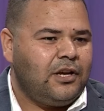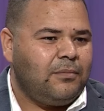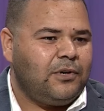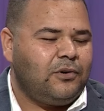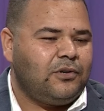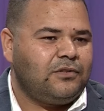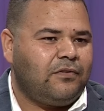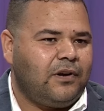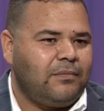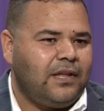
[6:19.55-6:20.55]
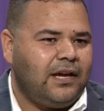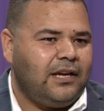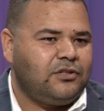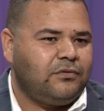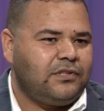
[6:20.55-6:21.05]
because from the
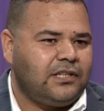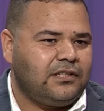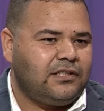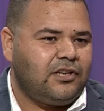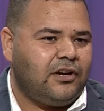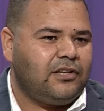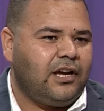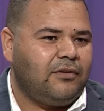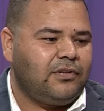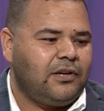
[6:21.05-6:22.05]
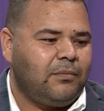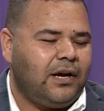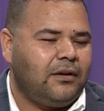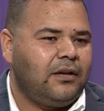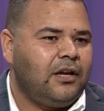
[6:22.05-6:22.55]
age of six, start counting
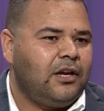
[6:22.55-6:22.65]
my